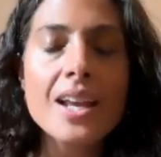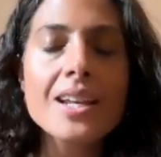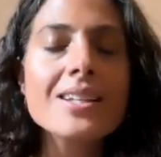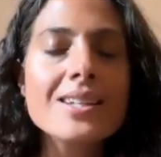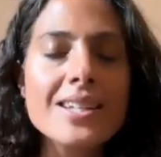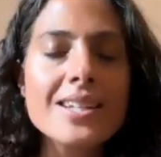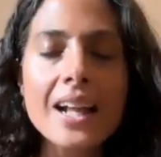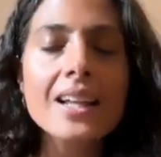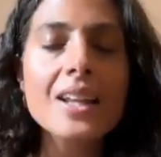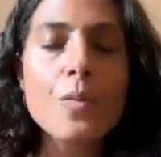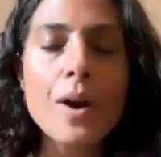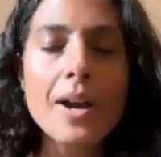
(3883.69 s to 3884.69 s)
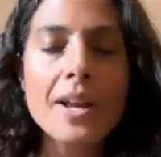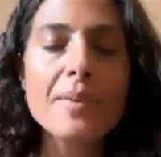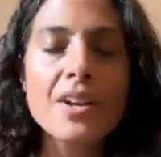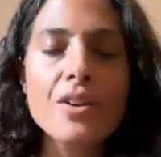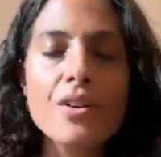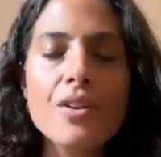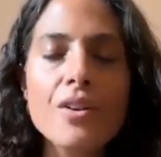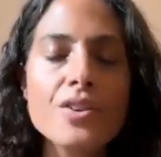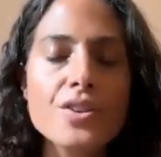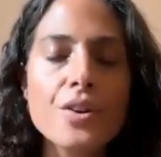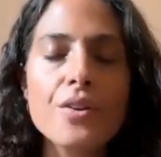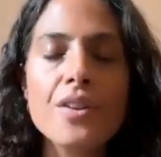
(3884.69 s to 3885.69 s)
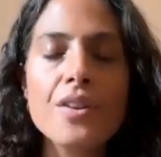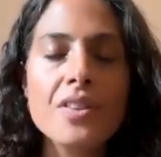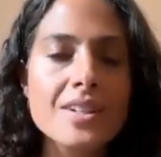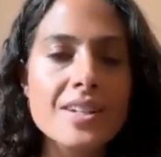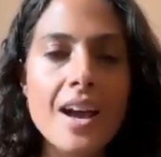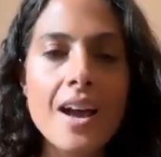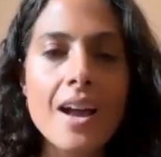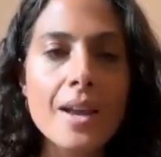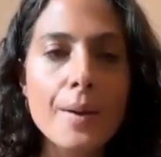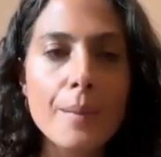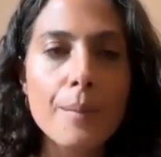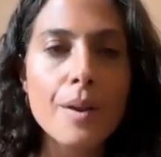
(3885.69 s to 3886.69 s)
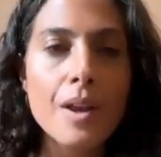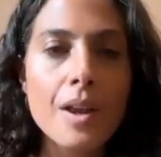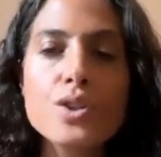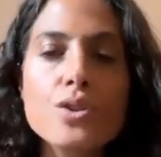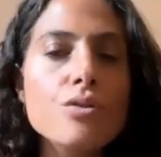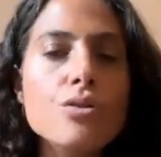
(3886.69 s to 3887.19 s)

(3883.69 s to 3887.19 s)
and exactly why I'm here on this earth at this time is